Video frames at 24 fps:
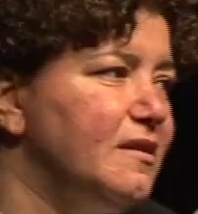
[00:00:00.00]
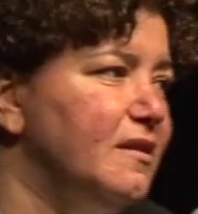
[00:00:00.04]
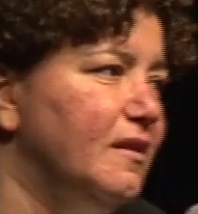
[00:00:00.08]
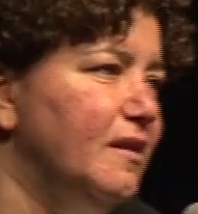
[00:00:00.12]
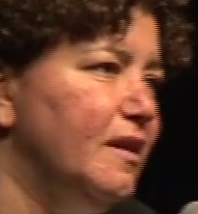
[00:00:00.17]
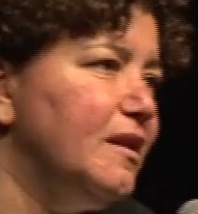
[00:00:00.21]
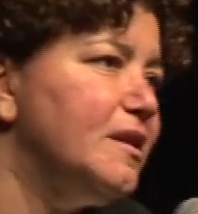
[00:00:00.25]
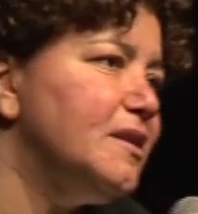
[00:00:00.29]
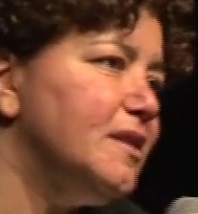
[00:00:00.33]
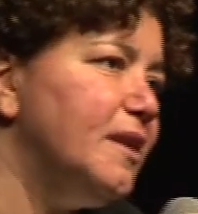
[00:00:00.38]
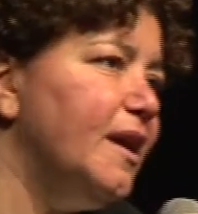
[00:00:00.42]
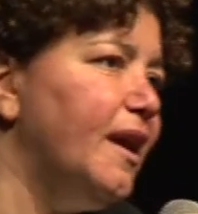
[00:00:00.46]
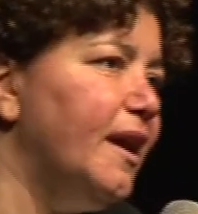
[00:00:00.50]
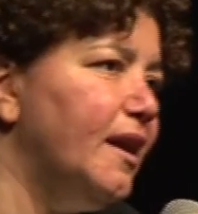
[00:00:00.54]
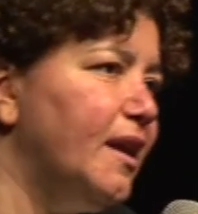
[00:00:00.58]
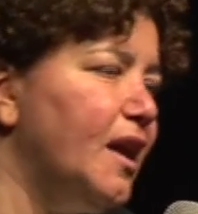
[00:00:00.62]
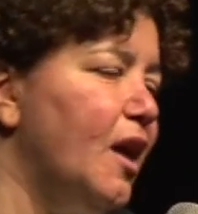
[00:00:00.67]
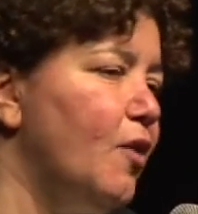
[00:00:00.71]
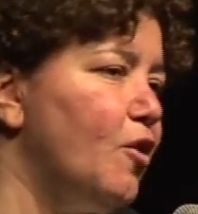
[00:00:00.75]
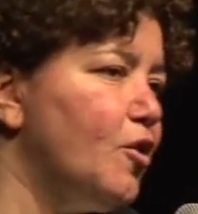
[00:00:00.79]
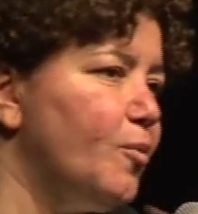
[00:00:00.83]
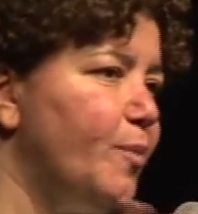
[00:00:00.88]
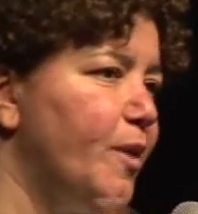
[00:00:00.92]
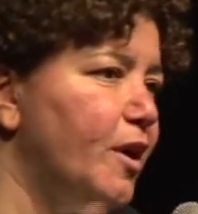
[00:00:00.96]
uh, let's say, in
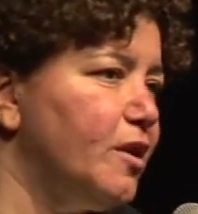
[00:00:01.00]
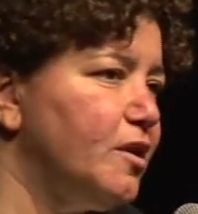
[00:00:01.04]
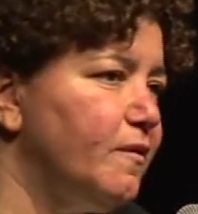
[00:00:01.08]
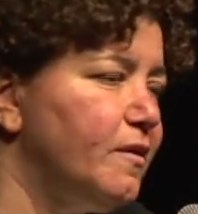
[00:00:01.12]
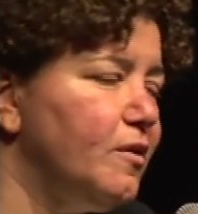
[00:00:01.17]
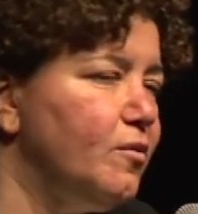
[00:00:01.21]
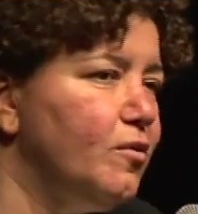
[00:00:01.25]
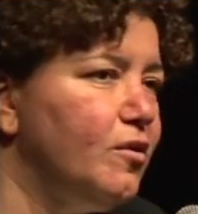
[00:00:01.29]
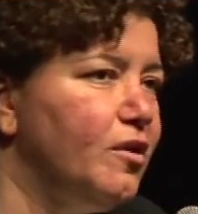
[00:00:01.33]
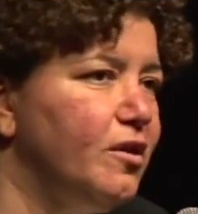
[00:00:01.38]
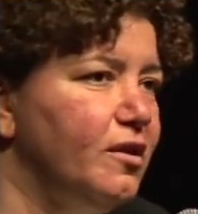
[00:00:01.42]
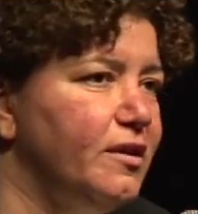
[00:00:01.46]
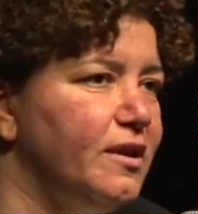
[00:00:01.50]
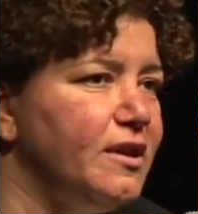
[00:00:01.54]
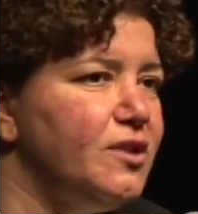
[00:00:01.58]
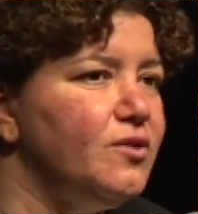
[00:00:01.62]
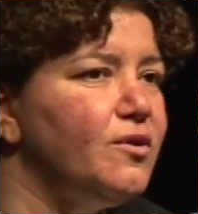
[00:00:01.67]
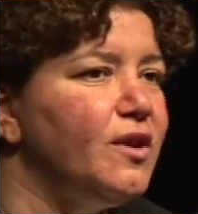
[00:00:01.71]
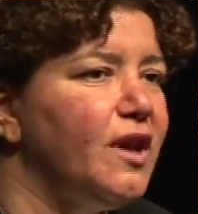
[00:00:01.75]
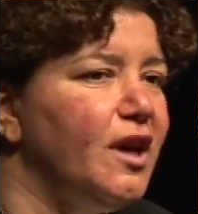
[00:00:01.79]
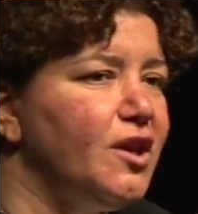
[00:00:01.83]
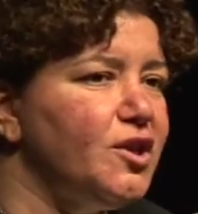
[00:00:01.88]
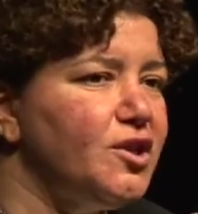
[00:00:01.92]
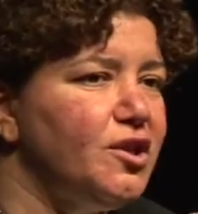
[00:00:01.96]
our part of the world,
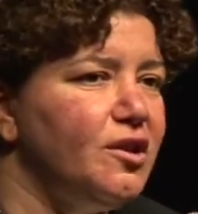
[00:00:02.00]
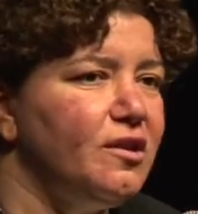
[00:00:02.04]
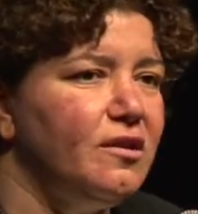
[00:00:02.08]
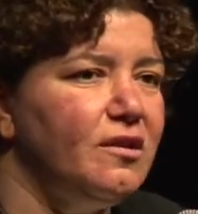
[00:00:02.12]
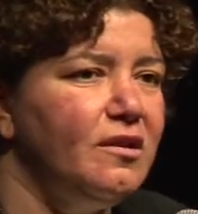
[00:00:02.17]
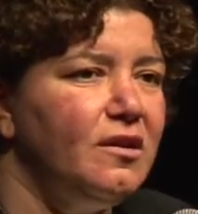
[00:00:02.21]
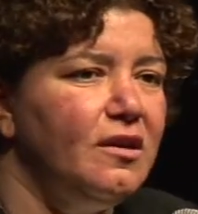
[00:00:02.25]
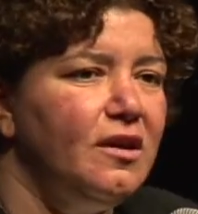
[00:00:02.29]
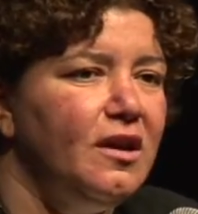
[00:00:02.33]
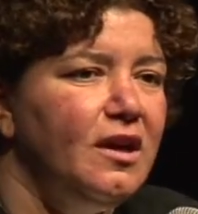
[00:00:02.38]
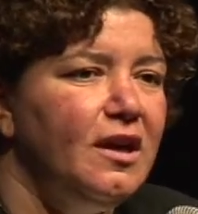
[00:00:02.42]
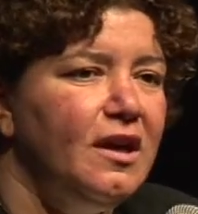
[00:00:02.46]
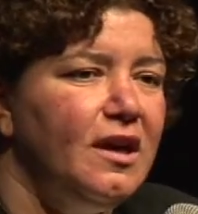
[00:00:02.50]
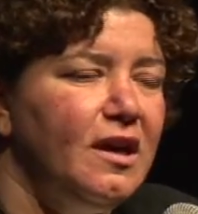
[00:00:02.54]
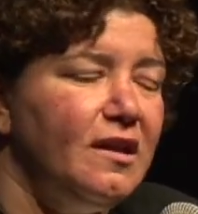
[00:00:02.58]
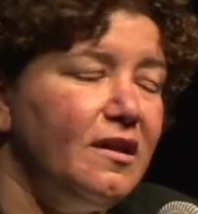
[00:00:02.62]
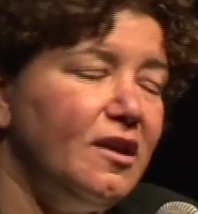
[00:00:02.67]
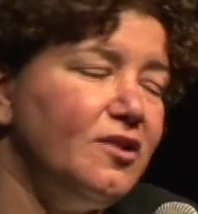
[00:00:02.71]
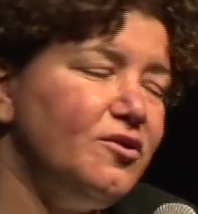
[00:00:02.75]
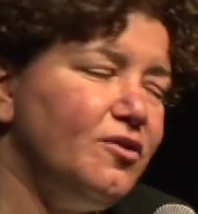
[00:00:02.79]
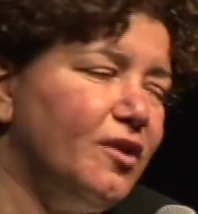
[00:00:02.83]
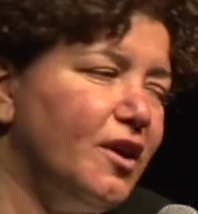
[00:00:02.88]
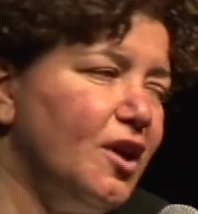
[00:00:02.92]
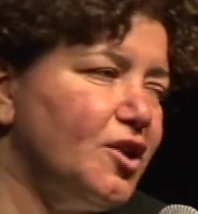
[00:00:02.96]
education the
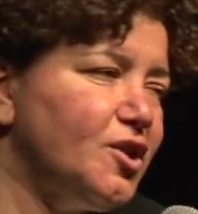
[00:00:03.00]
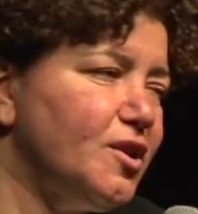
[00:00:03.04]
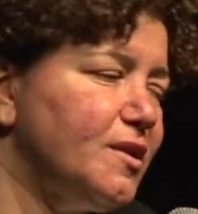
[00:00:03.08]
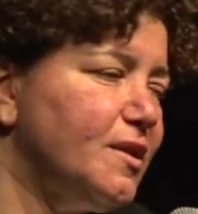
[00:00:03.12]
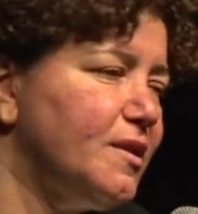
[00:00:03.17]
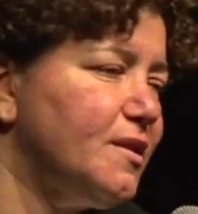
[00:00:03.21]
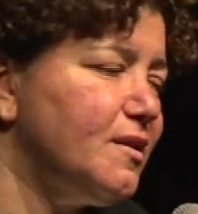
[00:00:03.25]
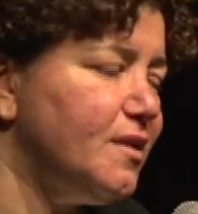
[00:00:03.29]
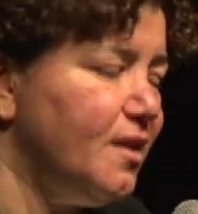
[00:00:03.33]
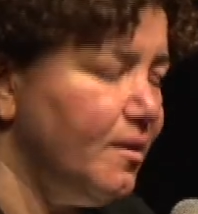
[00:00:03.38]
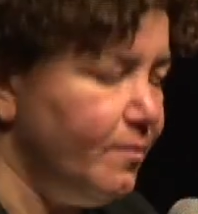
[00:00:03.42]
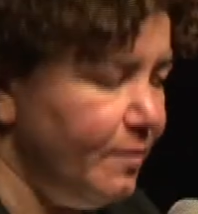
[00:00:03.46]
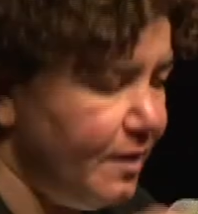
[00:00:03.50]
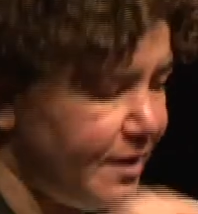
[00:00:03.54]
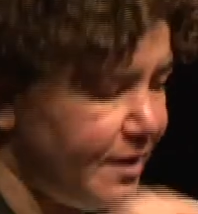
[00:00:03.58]
education system